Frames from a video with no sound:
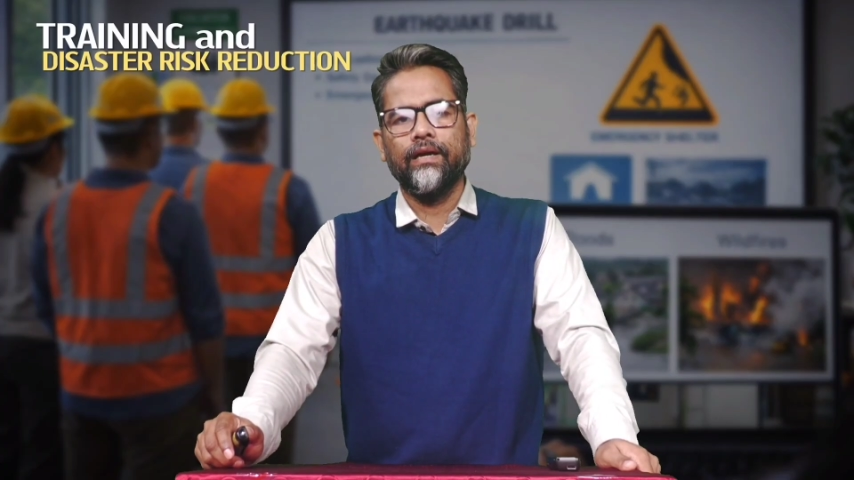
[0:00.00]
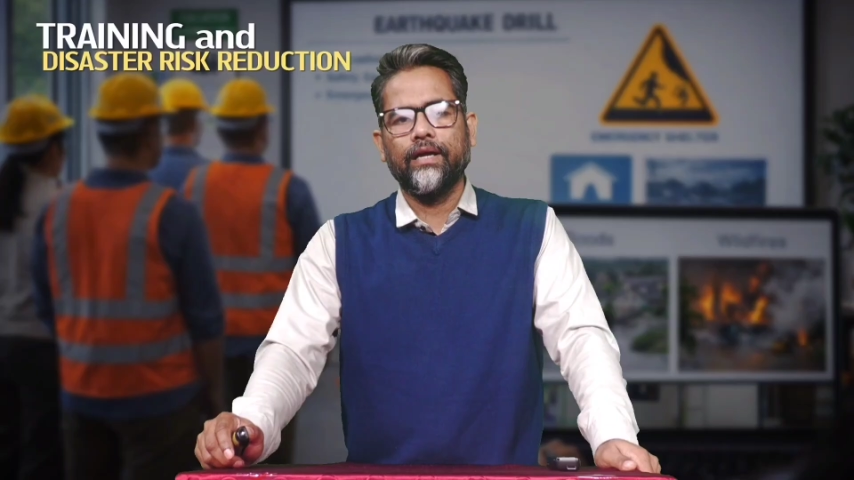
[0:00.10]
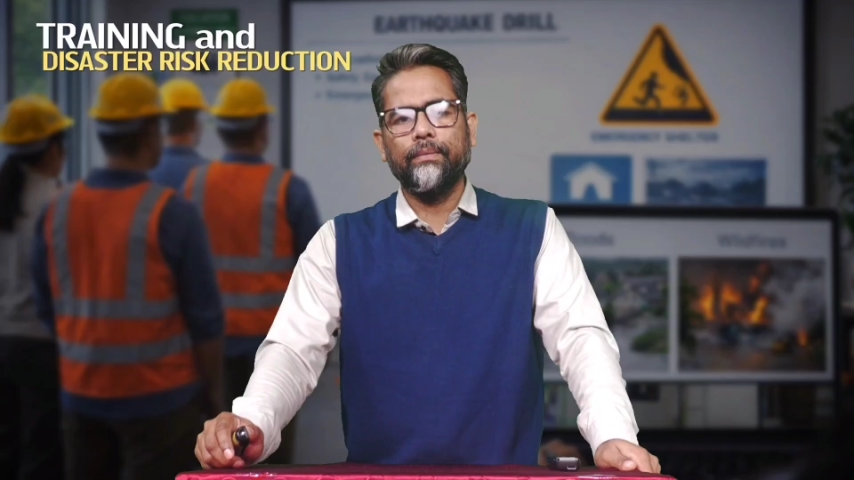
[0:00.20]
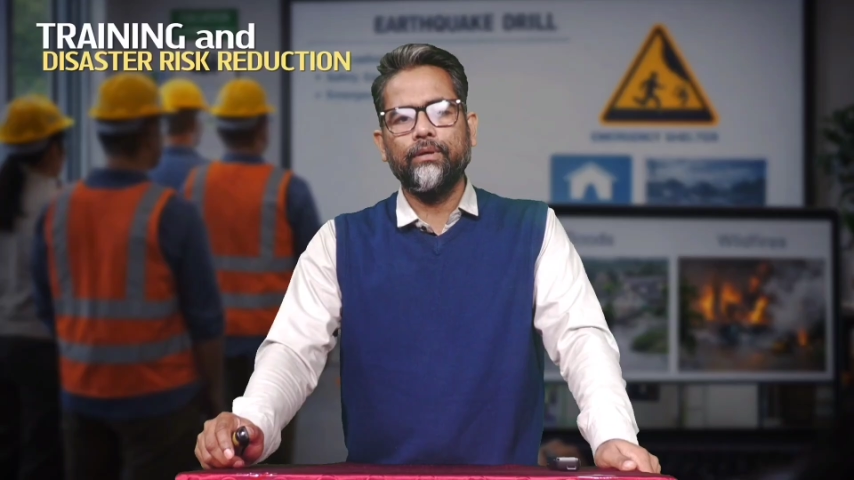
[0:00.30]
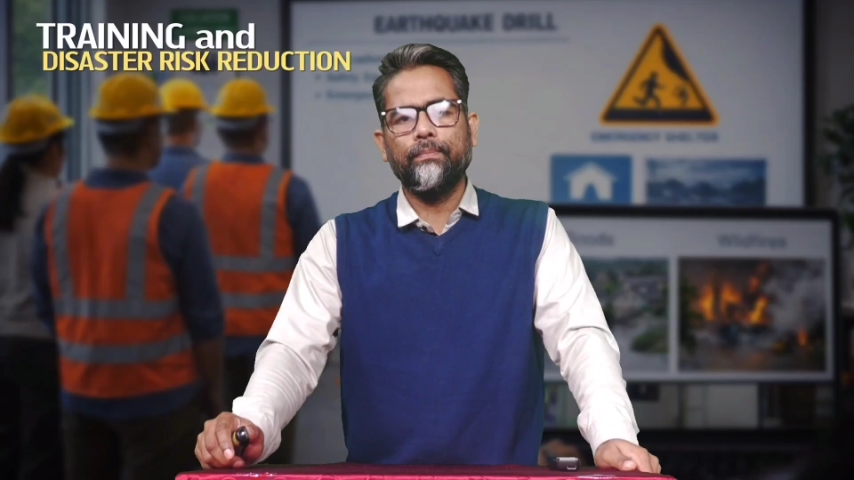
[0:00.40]

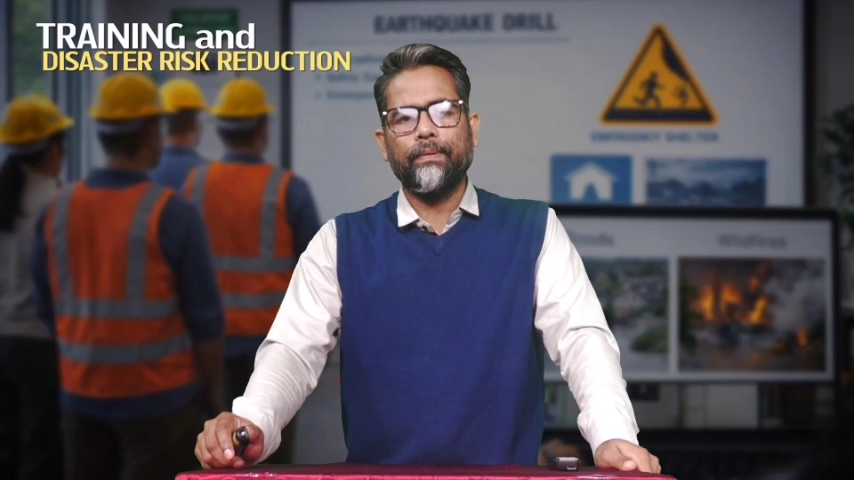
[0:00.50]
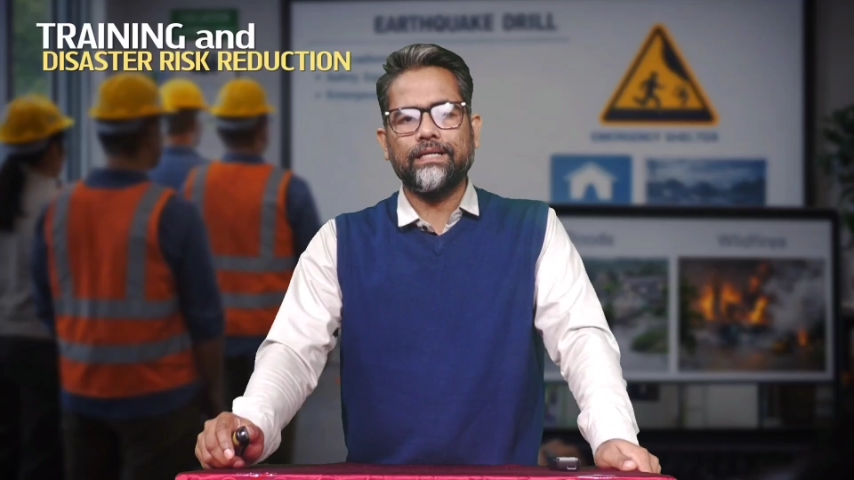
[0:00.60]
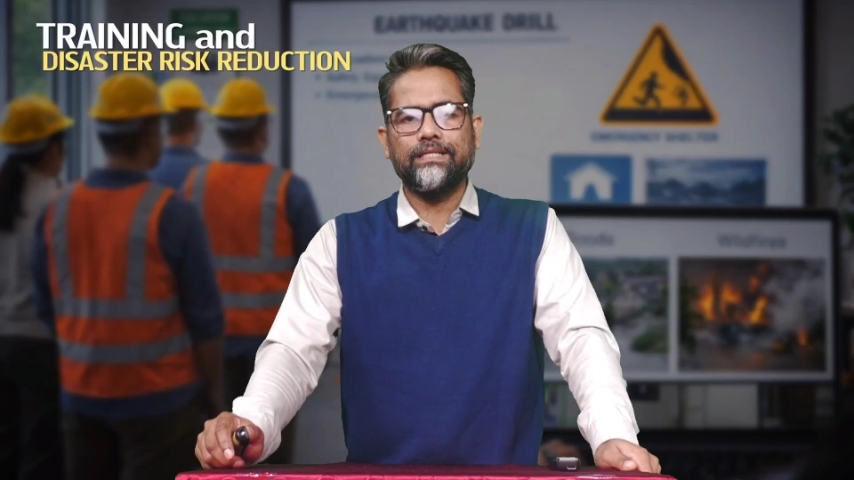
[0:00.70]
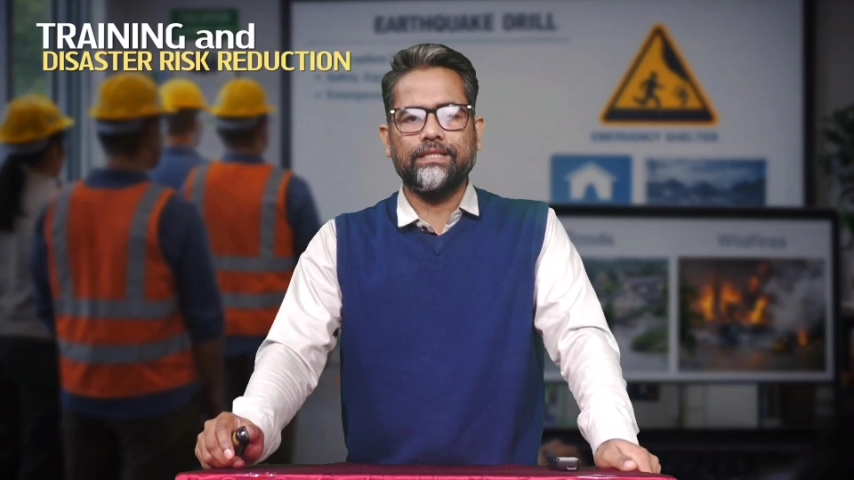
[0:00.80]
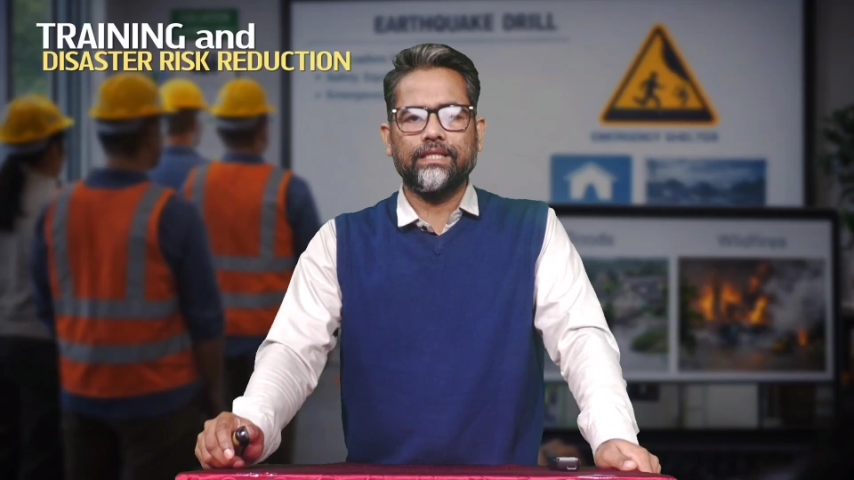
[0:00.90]
review
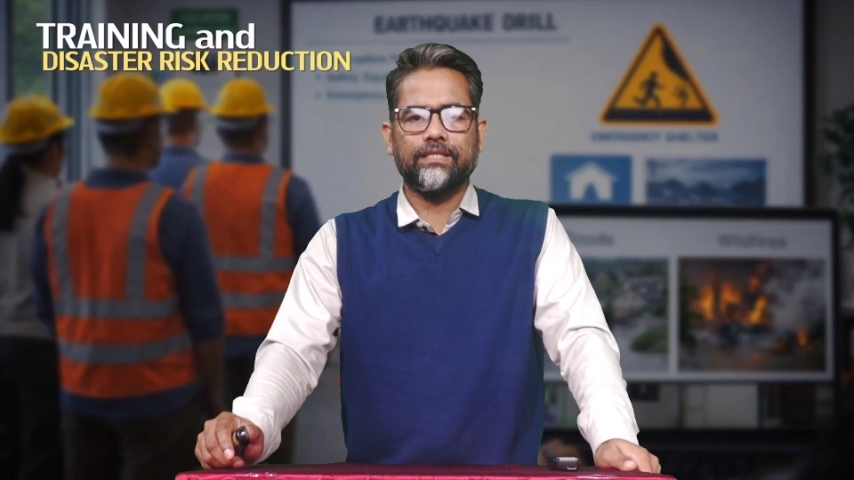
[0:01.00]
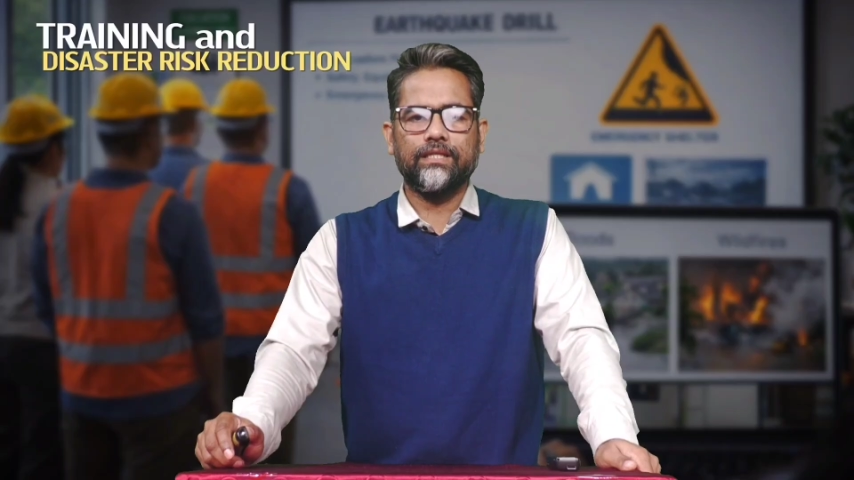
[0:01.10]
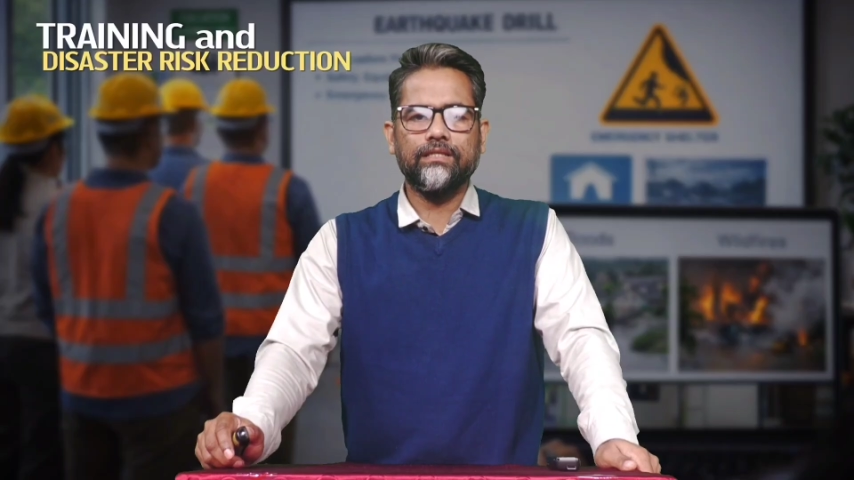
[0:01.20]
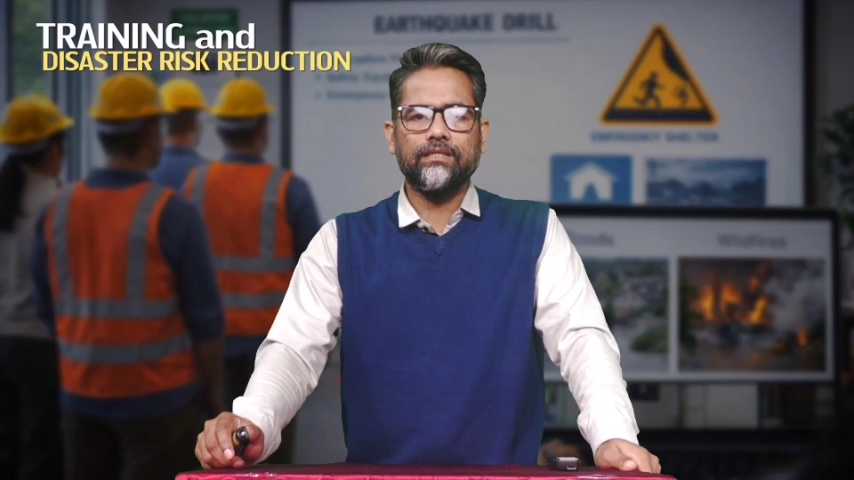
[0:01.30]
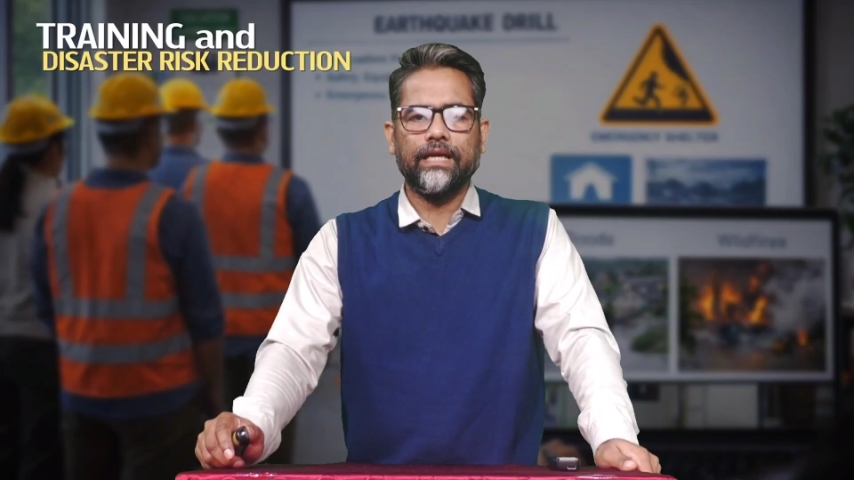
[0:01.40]
past disasters,